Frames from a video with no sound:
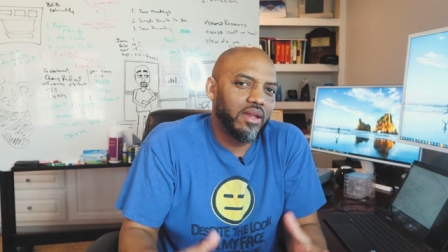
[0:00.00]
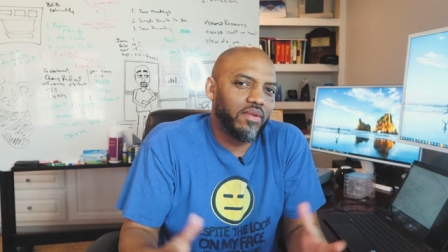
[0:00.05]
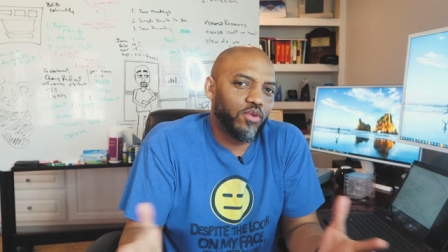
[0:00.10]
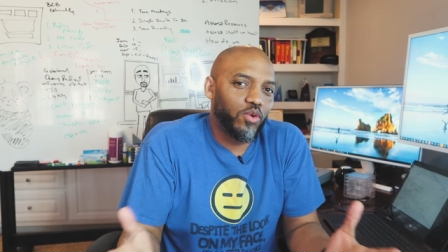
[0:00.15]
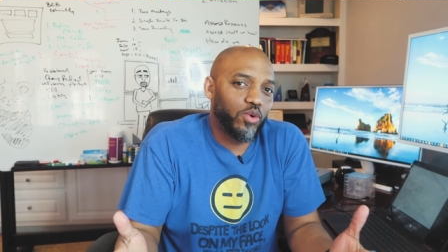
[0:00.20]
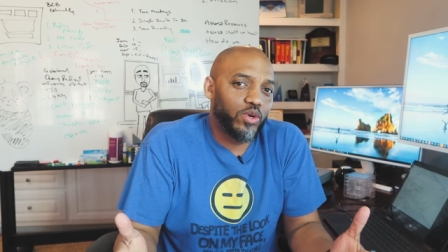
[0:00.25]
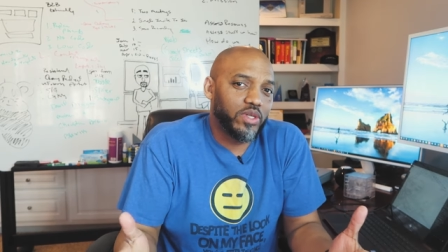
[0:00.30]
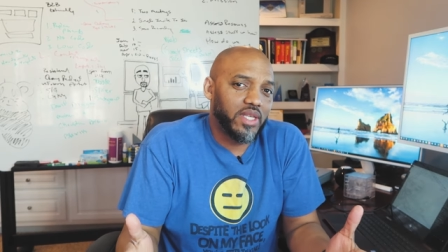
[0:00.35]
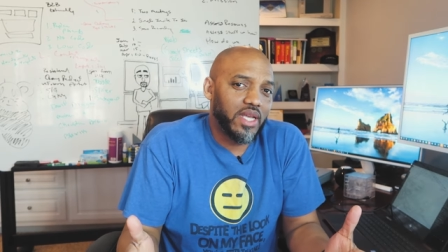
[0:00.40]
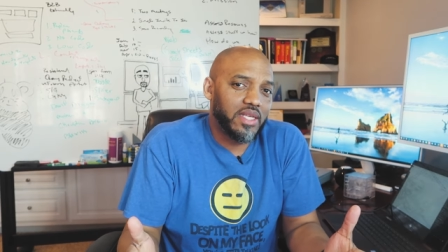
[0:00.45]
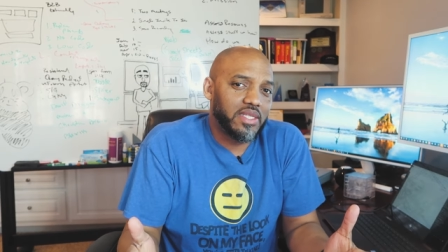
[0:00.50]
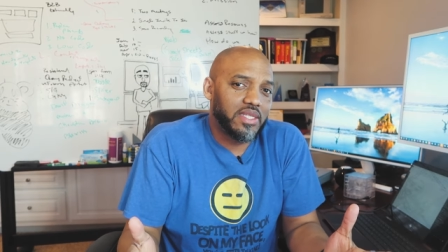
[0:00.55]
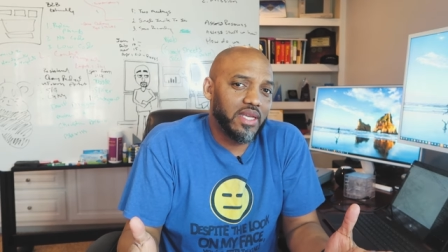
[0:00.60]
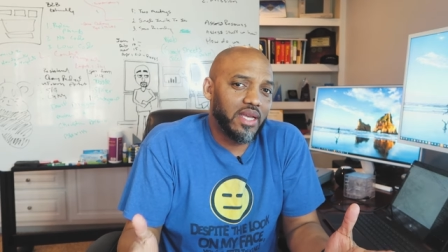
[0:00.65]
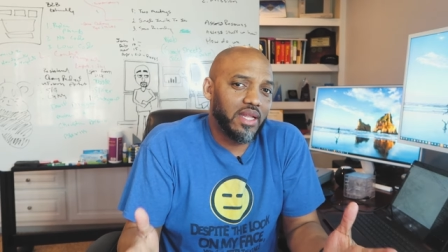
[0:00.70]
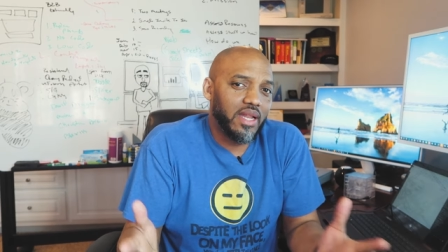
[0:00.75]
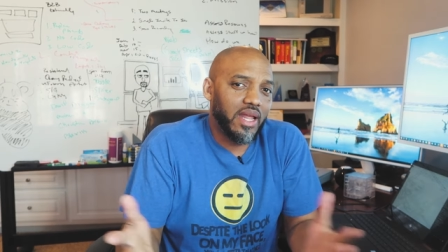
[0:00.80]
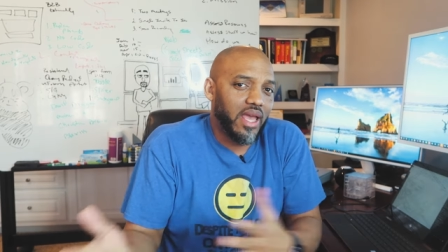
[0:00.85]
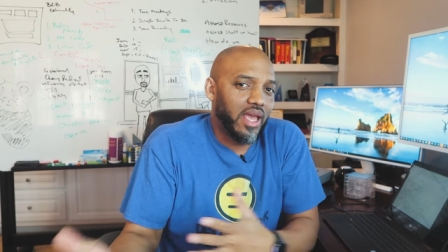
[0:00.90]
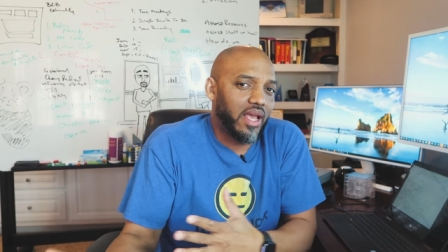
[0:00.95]
Of course, I
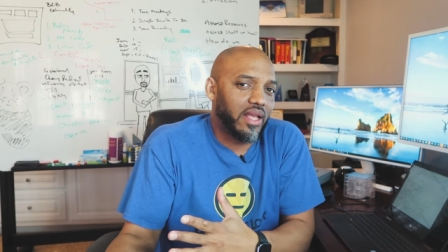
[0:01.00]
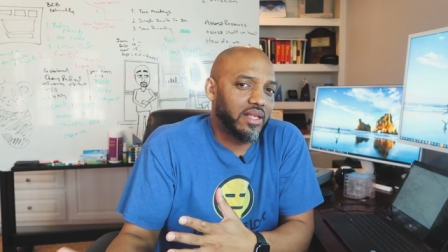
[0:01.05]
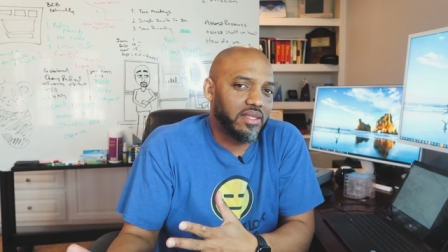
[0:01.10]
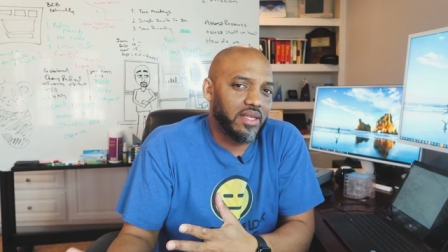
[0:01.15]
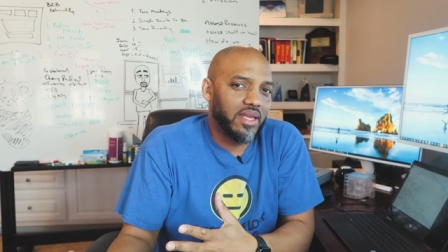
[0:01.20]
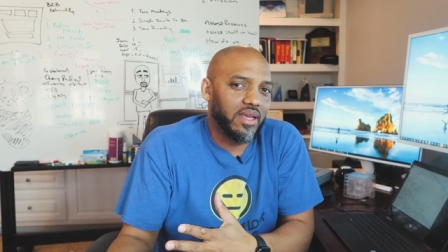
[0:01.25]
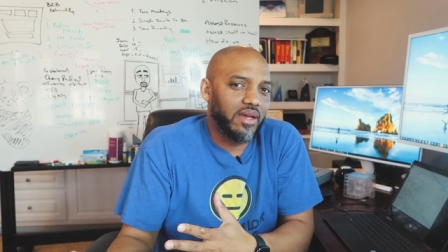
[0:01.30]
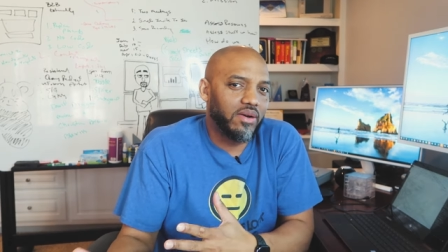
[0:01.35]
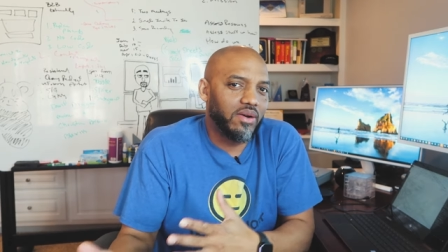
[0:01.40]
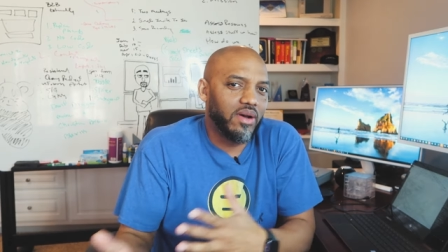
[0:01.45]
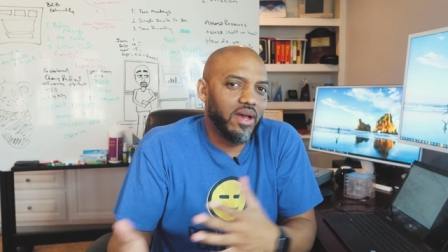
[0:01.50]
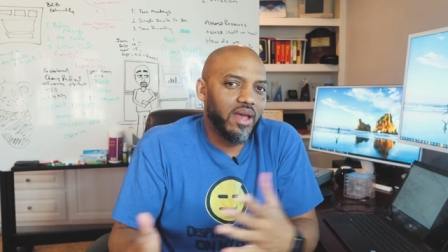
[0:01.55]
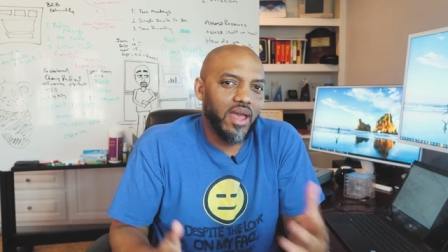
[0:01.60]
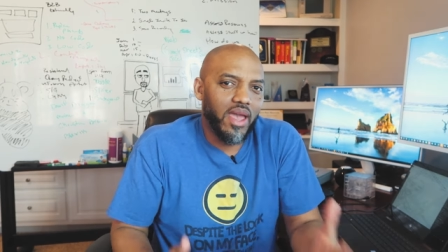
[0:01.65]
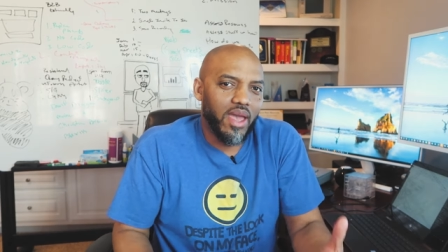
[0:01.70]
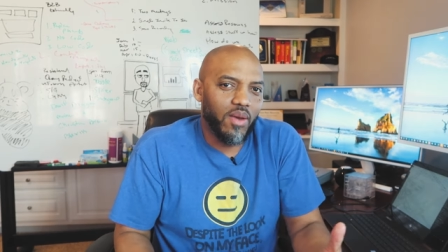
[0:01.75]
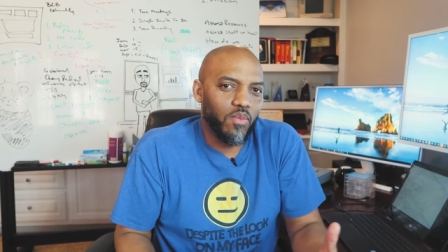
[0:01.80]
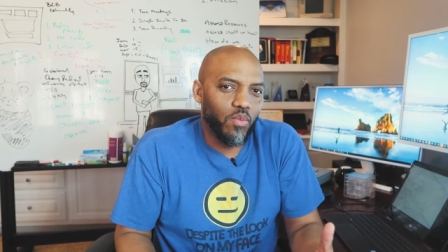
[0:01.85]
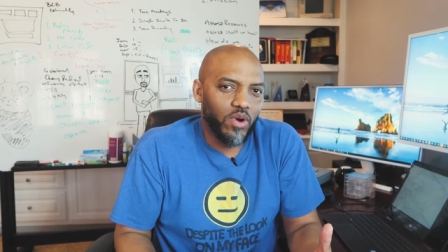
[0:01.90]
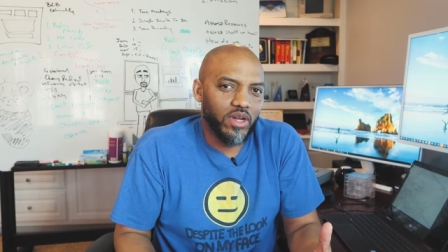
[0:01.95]
said Excel
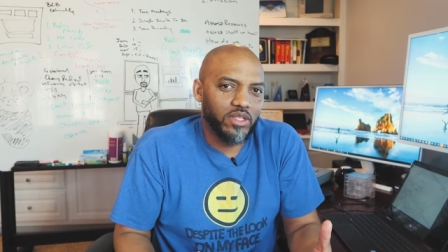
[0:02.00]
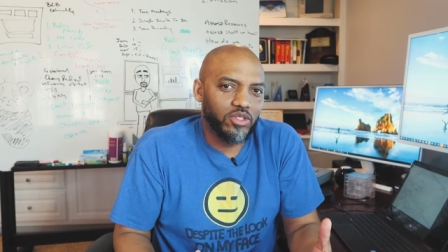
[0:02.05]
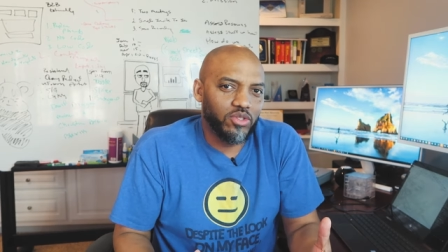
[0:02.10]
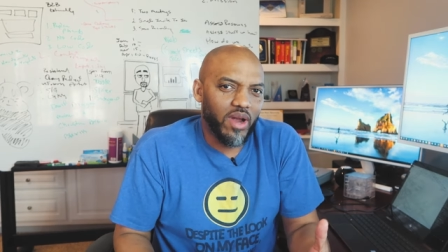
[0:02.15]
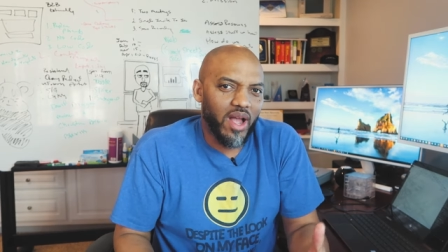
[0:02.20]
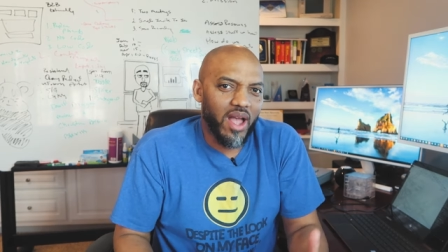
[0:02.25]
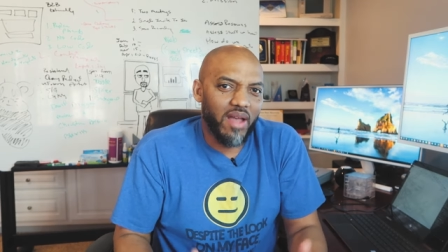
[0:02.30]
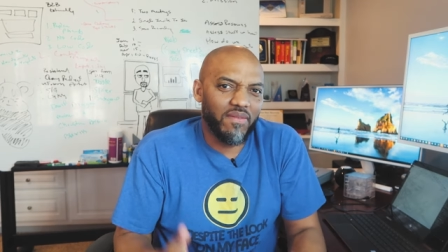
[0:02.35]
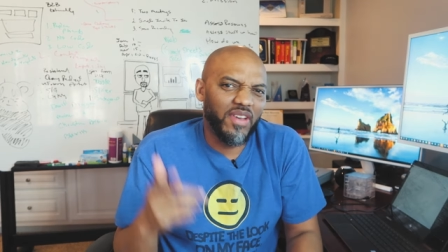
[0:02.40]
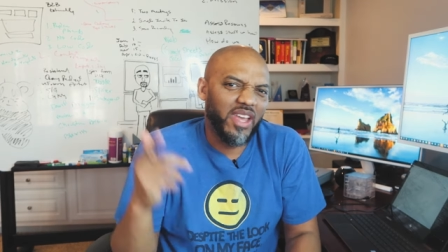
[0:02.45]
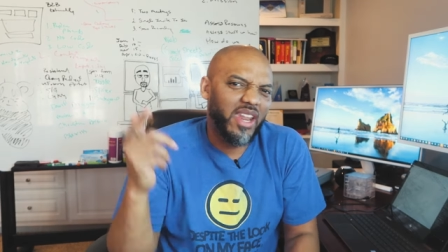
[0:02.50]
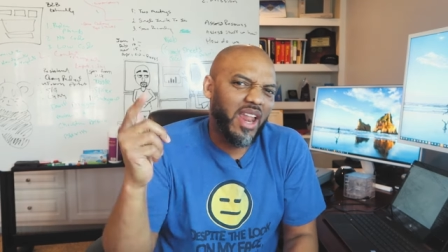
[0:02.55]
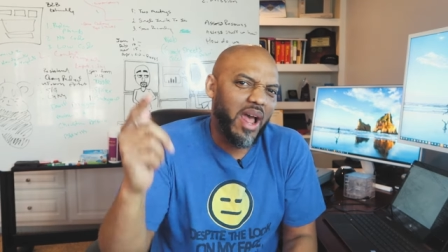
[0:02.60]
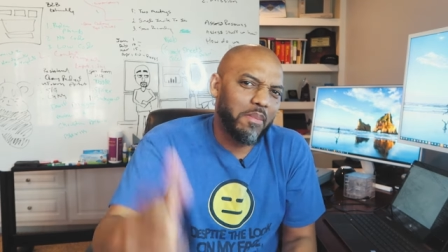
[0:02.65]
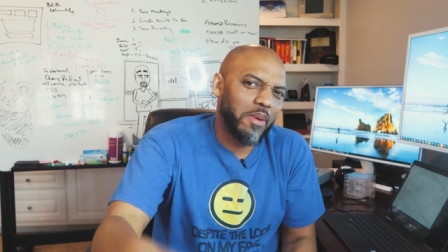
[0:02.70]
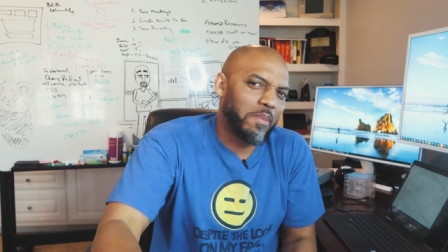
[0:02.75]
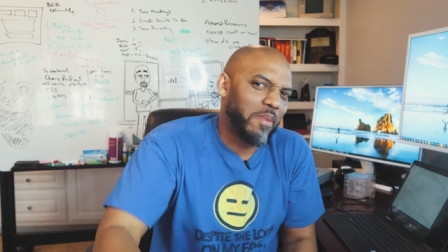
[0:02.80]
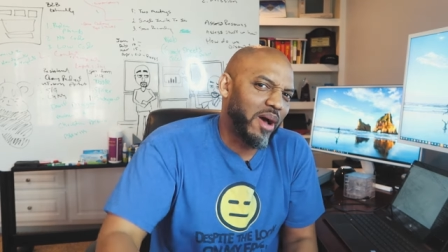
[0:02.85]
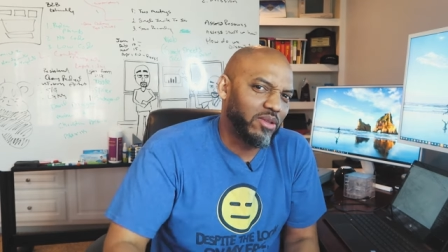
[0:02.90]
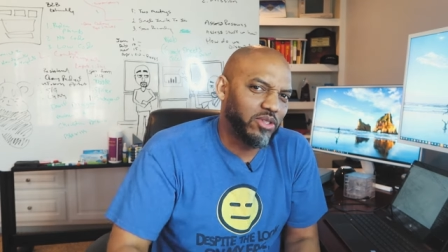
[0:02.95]
and OneDrive, and
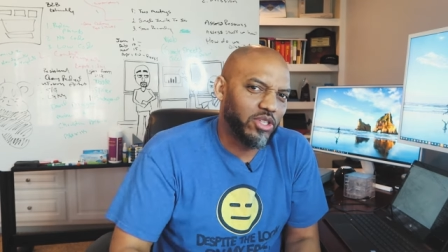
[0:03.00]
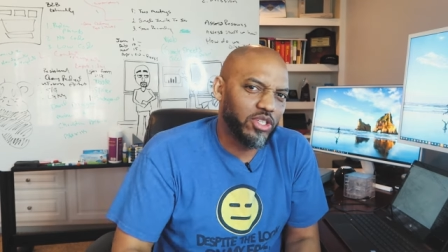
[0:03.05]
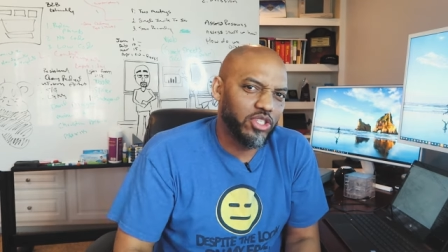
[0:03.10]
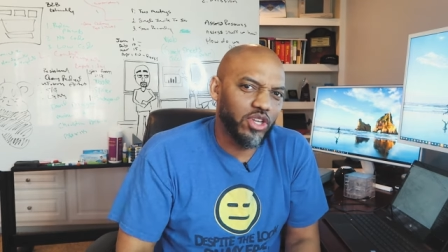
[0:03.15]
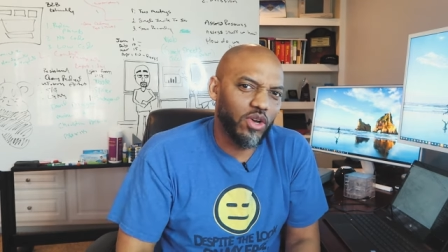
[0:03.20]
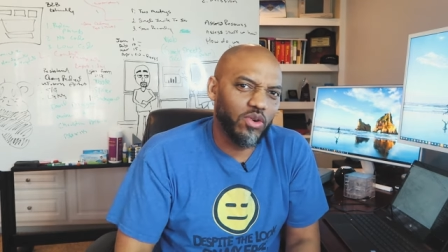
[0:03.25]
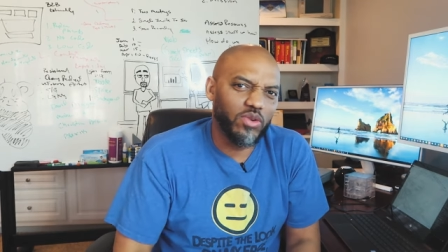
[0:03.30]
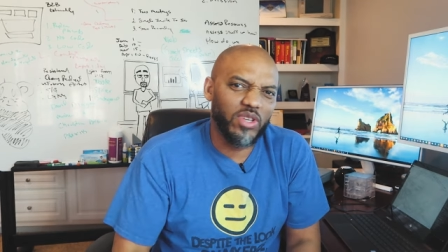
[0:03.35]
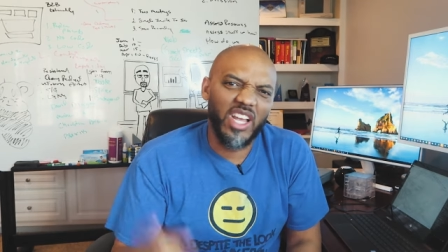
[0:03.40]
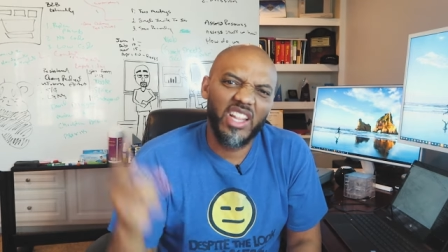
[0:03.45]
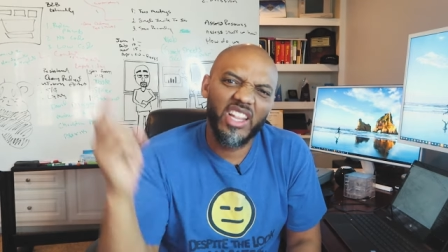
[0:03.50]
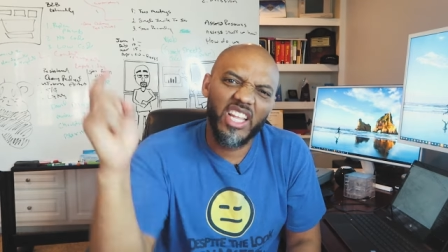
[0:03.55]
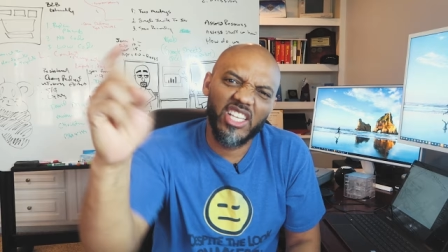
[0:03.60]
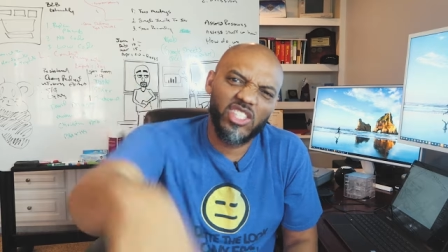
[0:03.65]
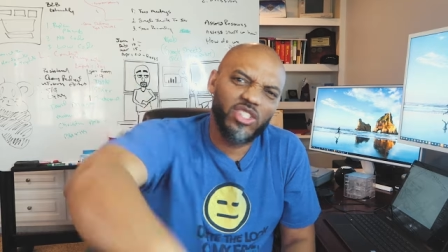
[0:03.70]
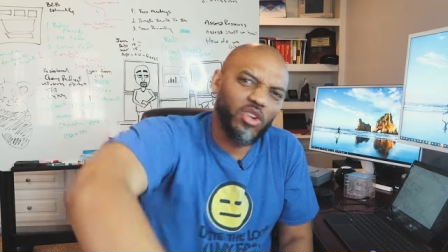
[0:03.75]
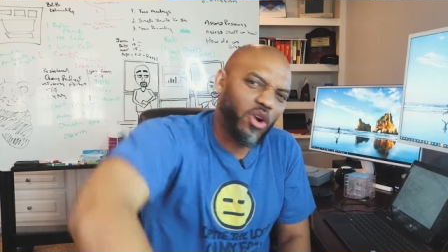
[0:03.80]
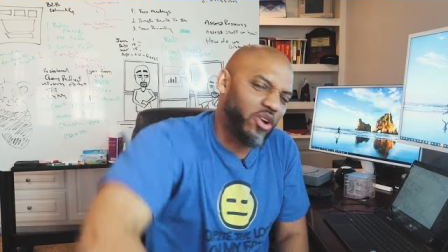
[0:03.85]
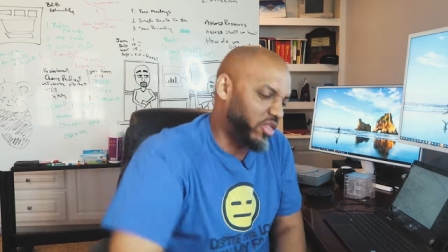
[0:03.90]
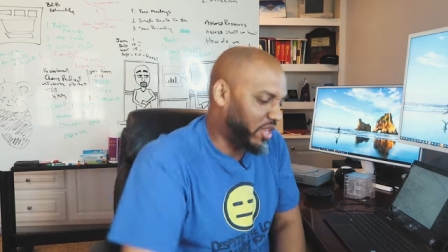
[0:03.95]
I'm about to show you.
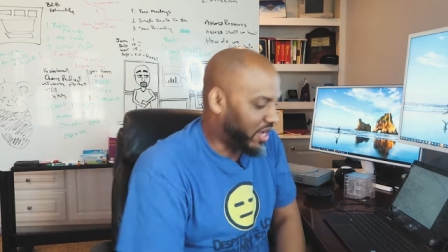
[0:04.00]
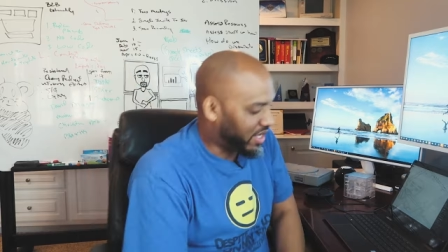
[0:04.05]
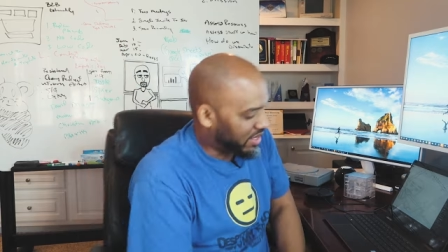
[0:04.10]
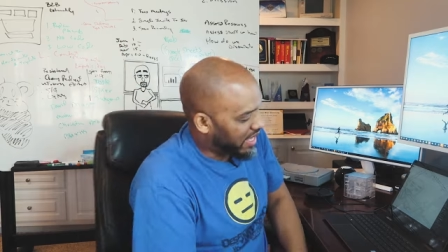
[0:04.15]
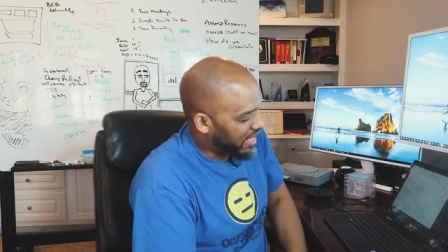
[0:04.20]
Let's start the